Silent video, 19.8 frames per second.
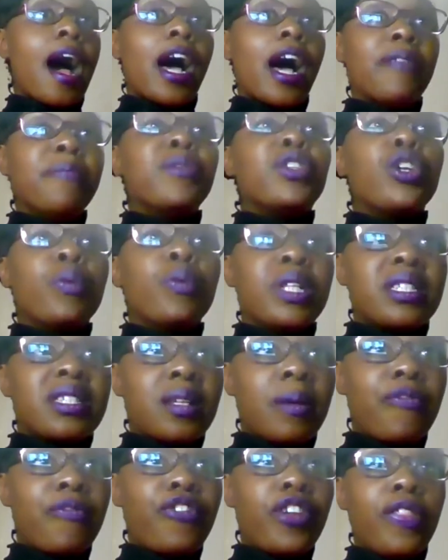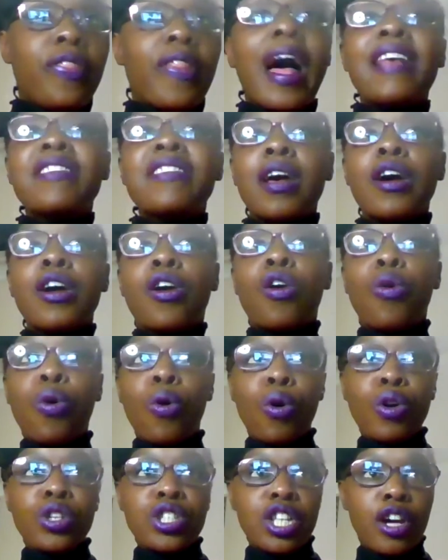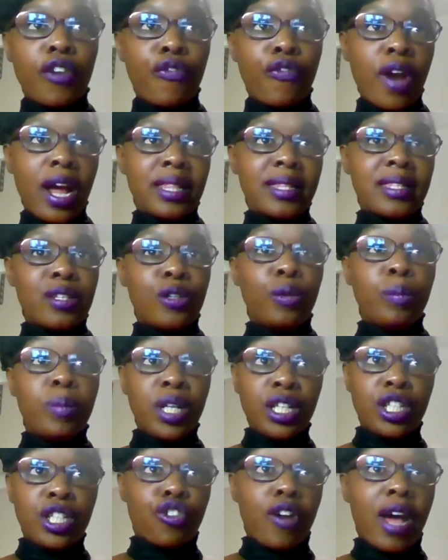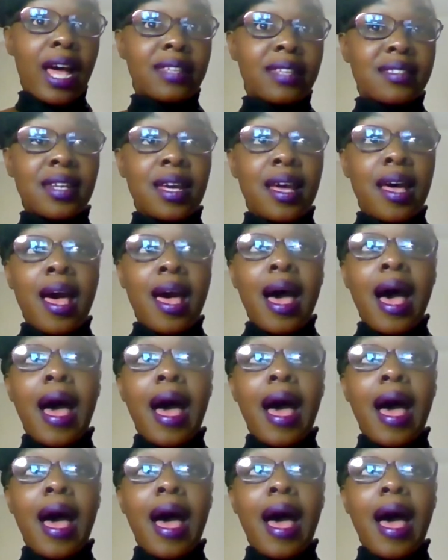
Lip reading: I'm doing something that's caused her friend to be stressed.